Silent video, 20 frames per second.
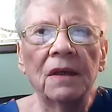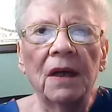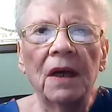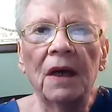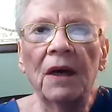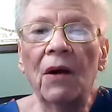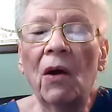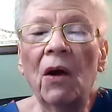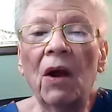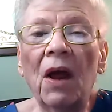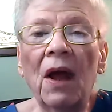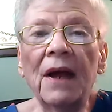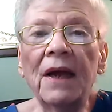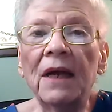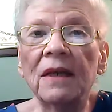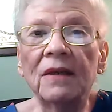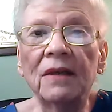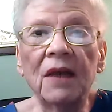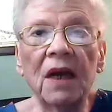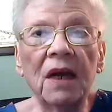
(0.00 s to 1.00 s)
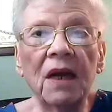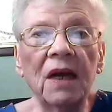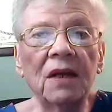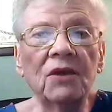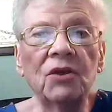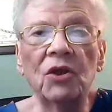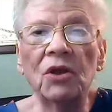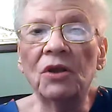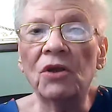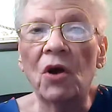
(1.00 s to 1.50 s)
And all I can say is
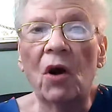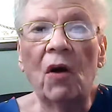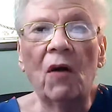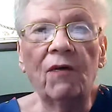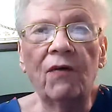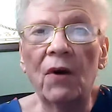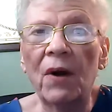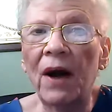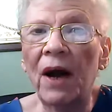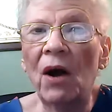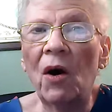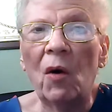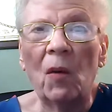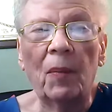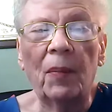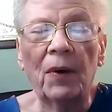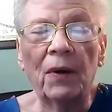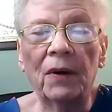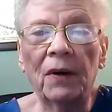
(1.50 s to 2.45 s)
just call for help.